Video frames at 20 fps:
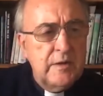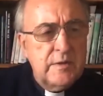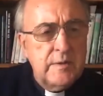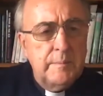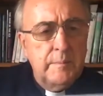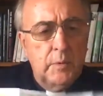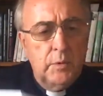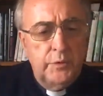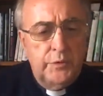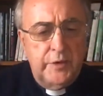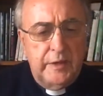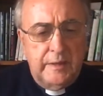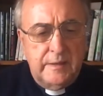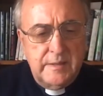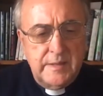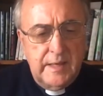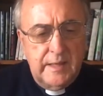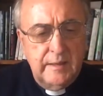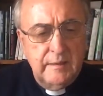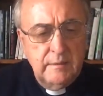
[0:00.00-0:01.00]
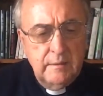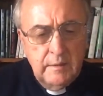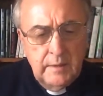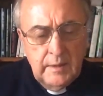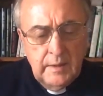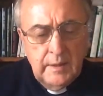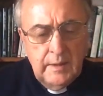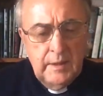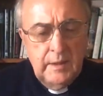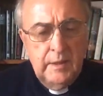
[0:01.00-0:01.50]
it in more detail,
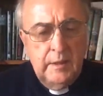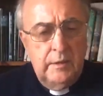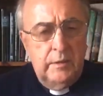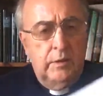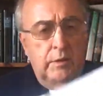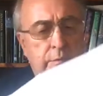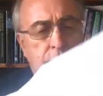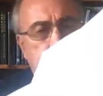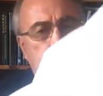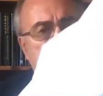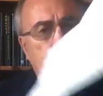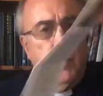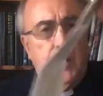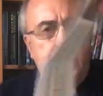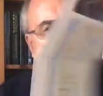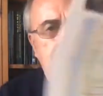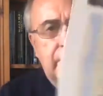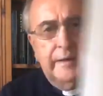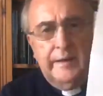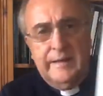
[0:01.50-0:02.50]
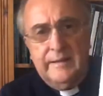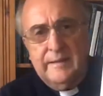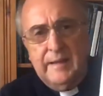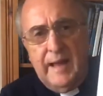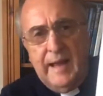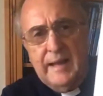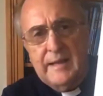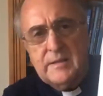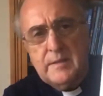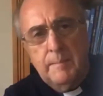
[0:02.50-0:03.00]
you've got one like
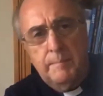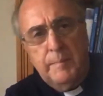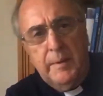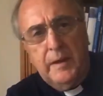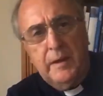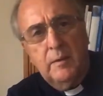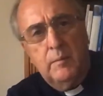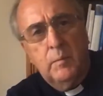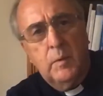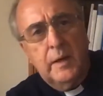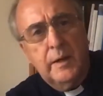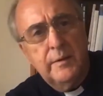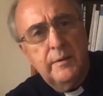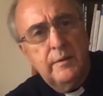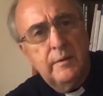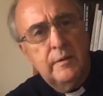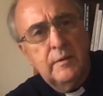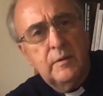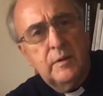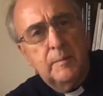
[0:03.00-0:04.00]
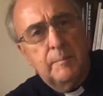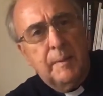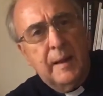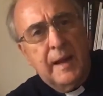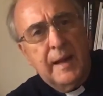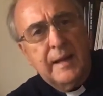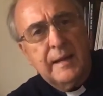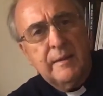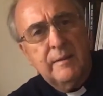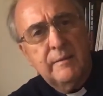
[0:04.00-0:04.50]
that, a bigger one at the
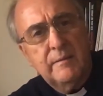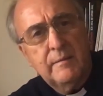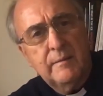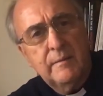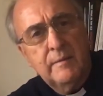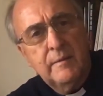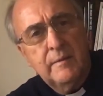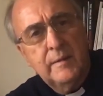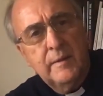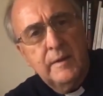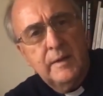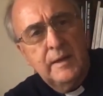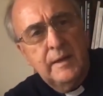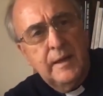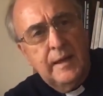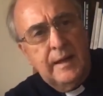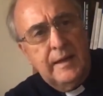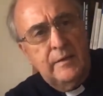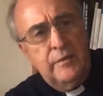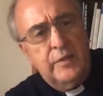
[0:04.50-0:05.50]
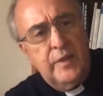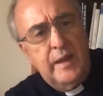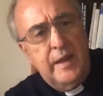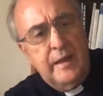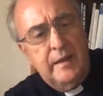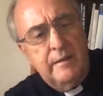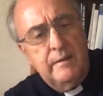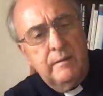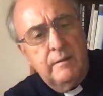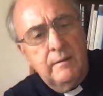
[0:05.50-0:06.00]
back. And
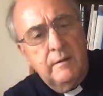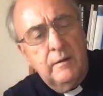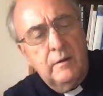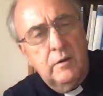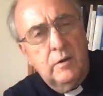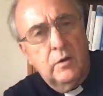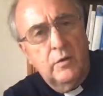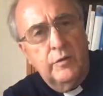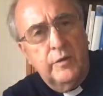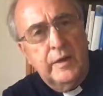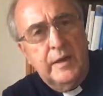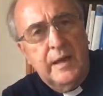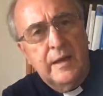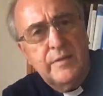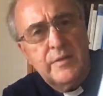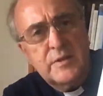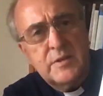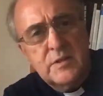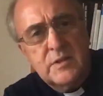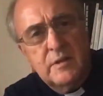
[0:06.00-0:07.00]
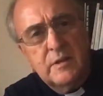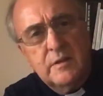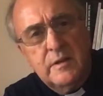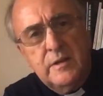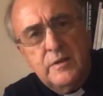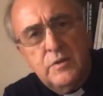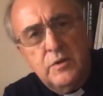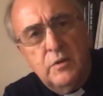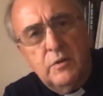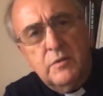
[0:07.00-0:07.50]
then on the other
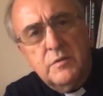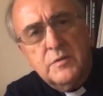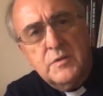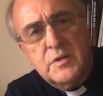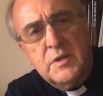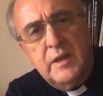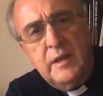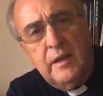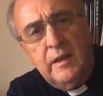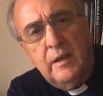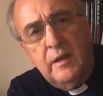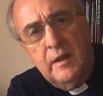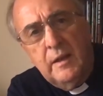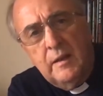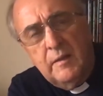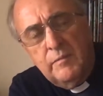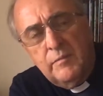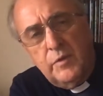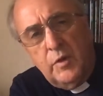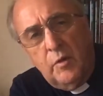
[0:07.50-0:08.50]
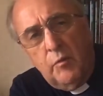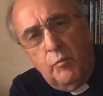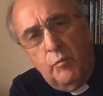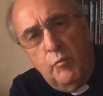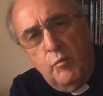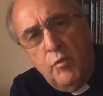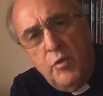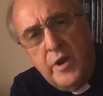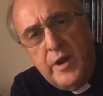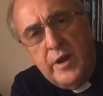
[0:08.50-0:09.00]
side you can see the
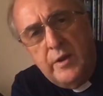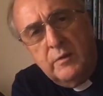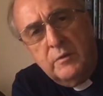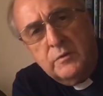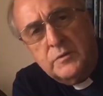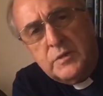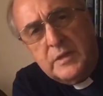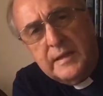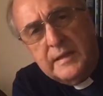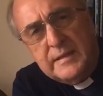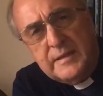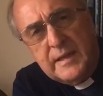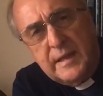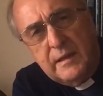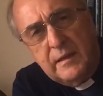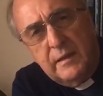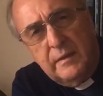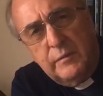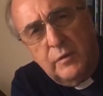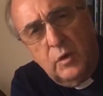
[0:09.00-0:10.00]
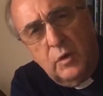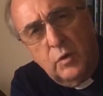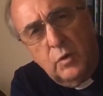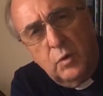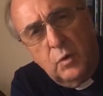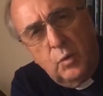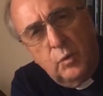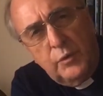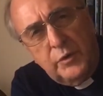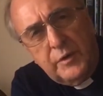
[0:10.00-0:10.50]
real detail of
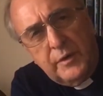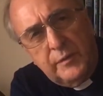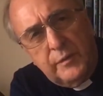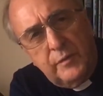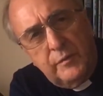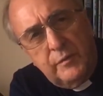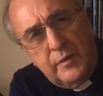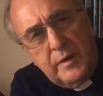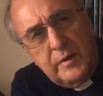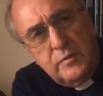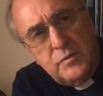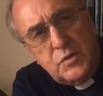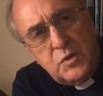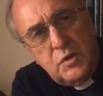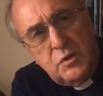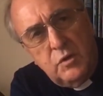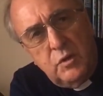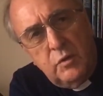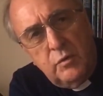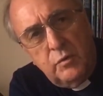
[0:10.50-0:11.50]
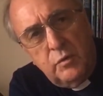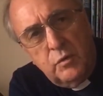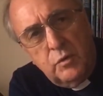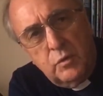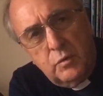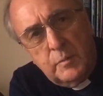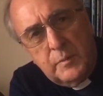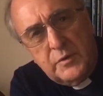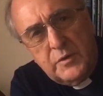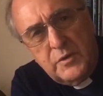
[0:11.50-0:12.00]
all the different roads in New
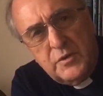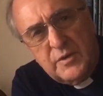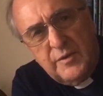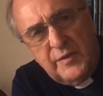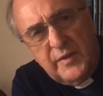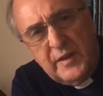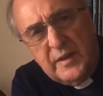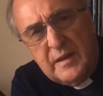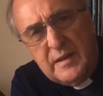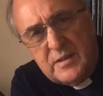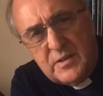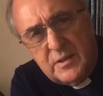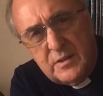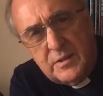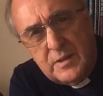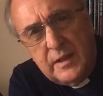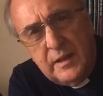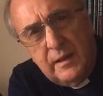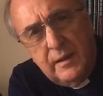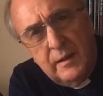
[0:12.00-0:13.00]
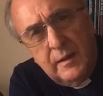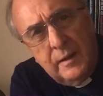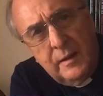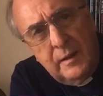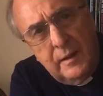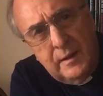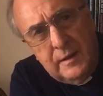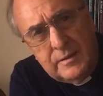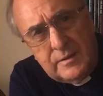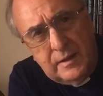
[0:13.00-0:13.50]
York, which is a funny city.
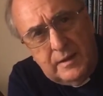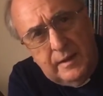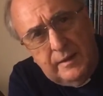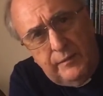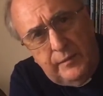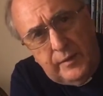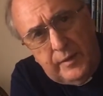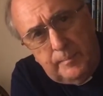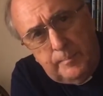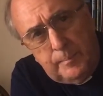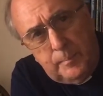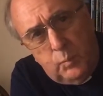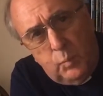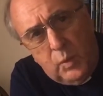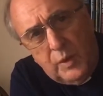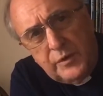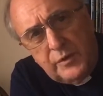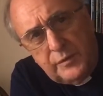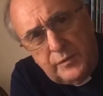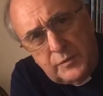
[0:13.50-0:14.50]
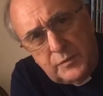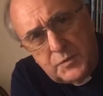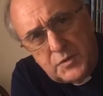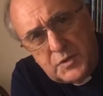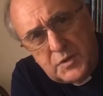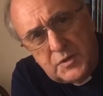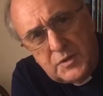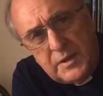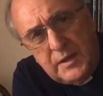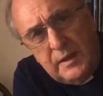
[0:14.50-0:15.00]
It's a lovely, wonderful
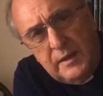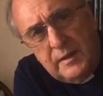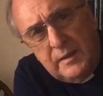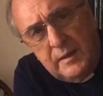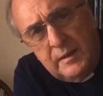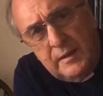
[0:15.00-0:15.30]
city,